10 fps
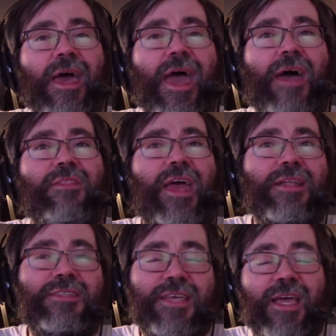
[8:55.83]
And
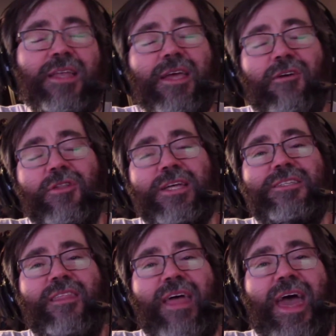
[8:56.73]
then secondarily
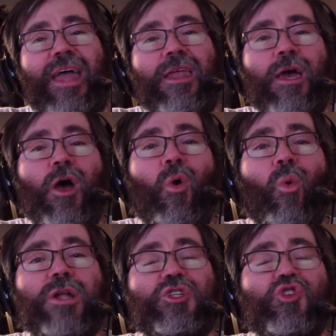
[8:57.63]
to that,
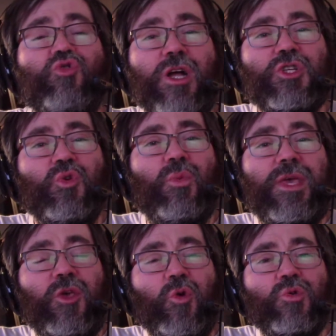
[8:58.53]
what structure we
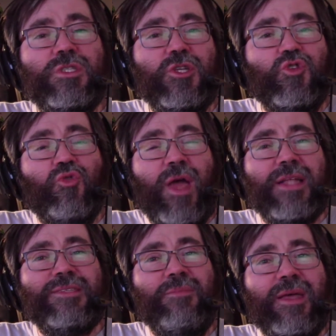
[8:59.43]
use to
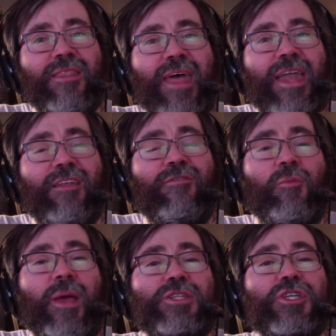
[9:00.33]
transmit that
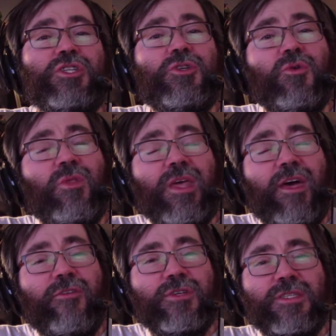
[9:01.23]
information to the
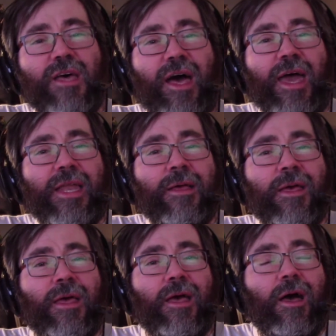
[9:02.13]
other side.
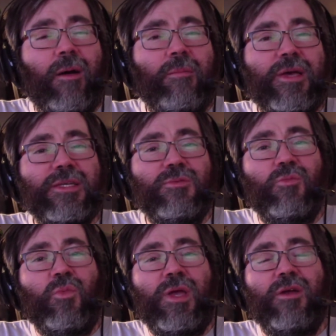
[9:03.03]
Because we